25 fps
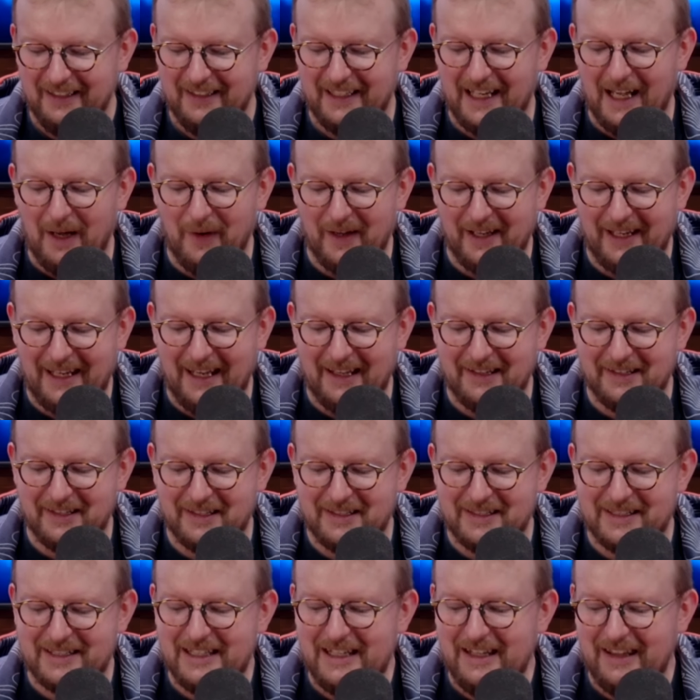Now I can't
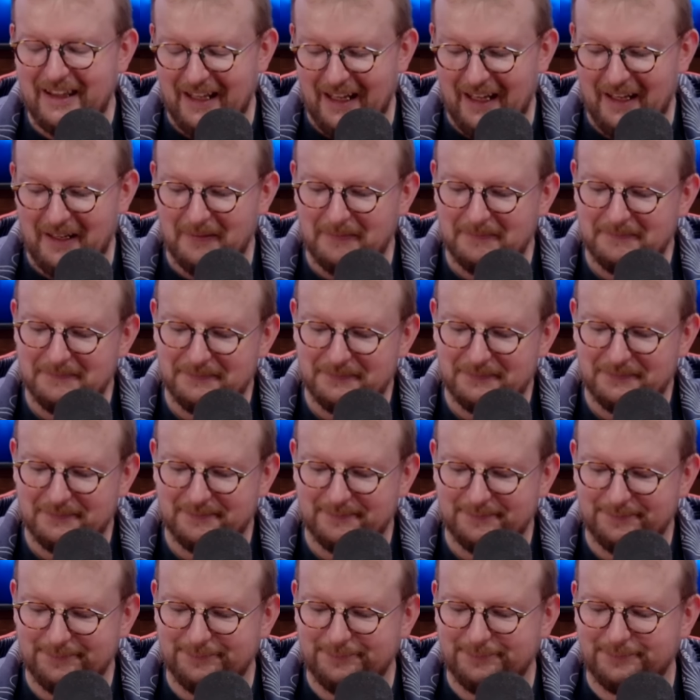unsee that.
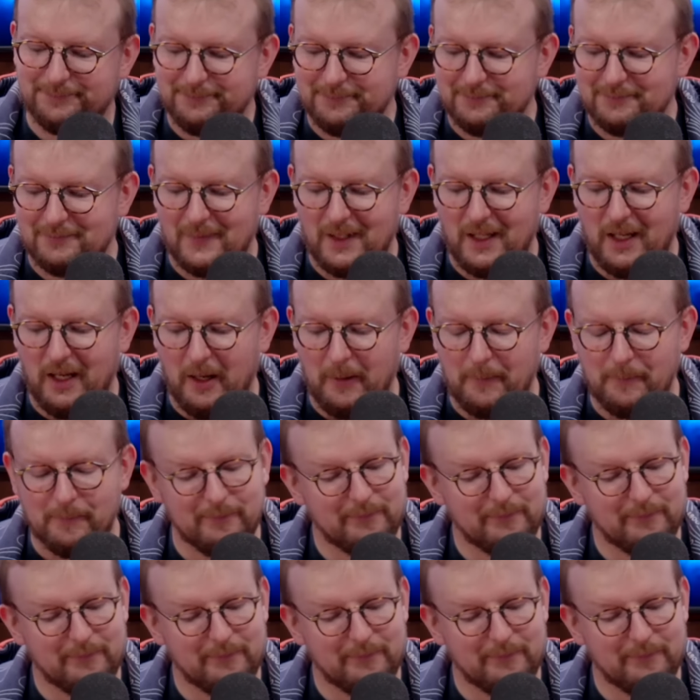Okay.